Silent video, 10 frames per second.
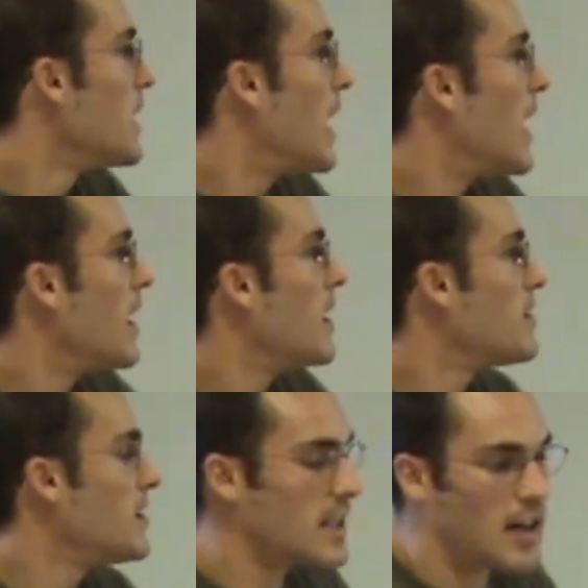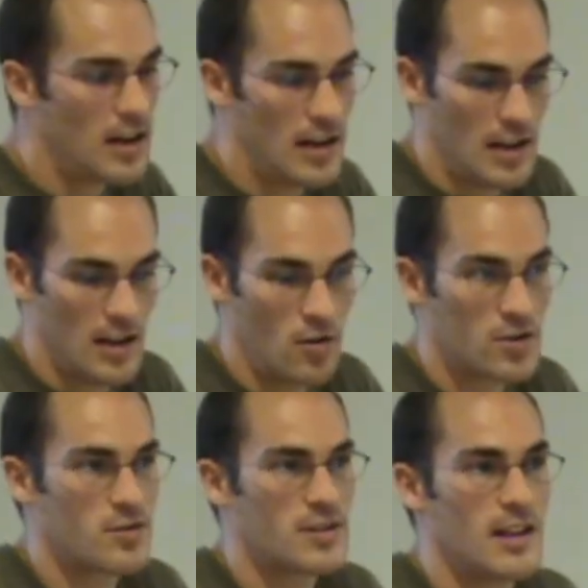And these are
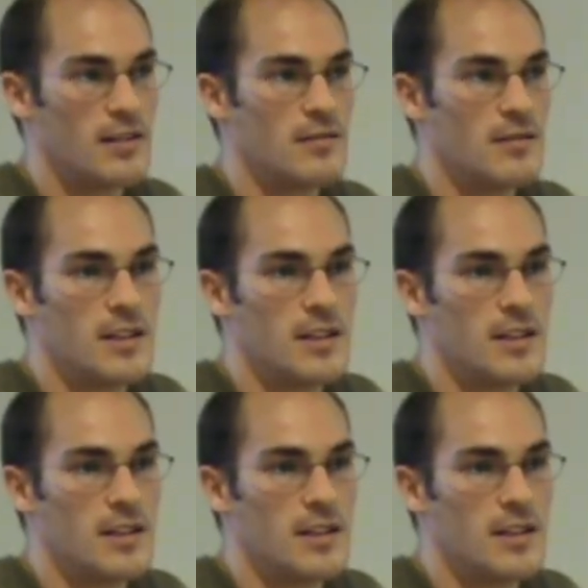also some